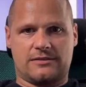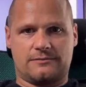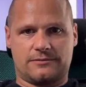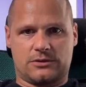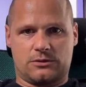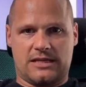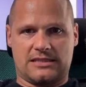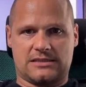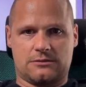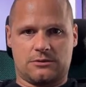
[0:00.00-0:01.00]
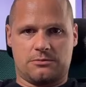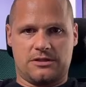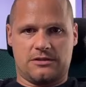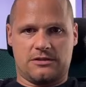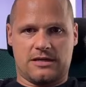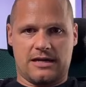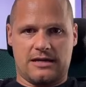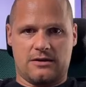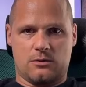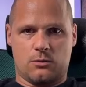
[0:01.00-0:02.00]
So that's what we
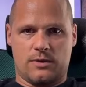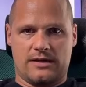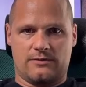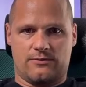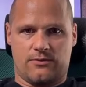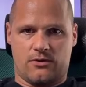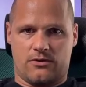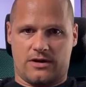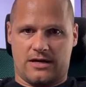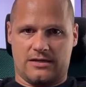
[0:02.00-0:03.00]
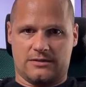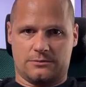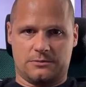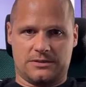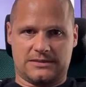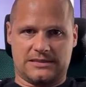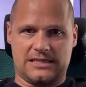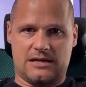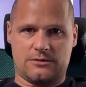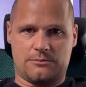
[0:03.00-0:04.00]
can wait for, right? We will see
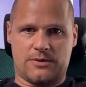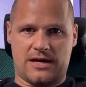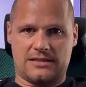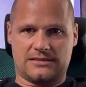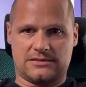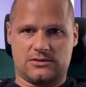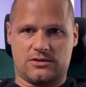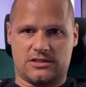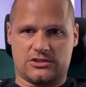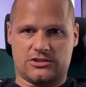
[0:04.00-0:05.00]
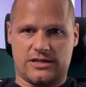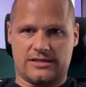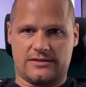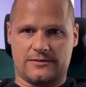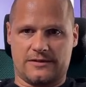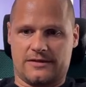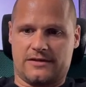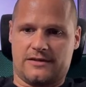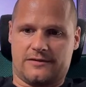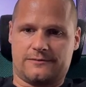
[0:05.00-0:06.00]
how the price gonna trade in
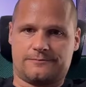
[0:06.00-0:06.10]
here.